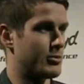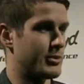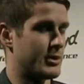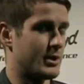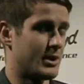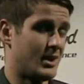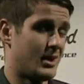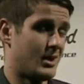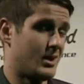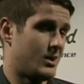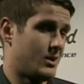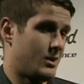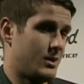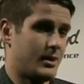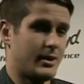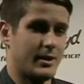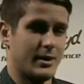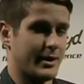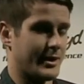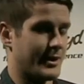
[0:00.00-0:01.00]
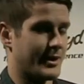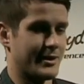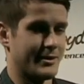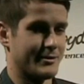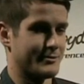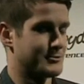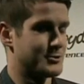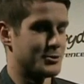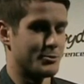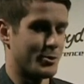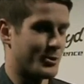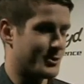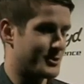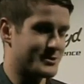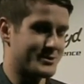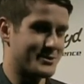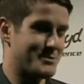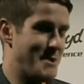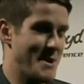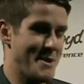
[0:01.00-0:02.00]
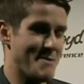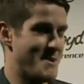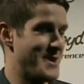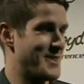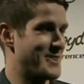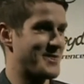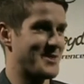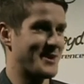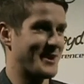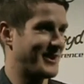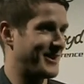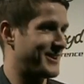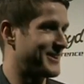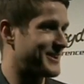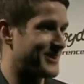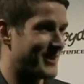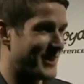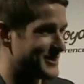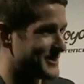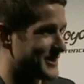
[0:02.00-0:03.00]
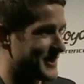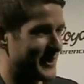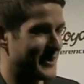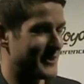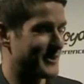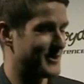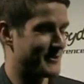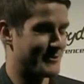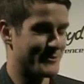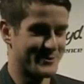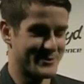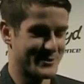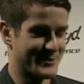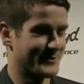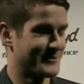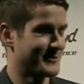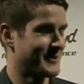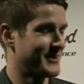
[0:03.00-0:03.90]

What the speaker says: But again, 2 points is the main thing. Glad to get out of them. So.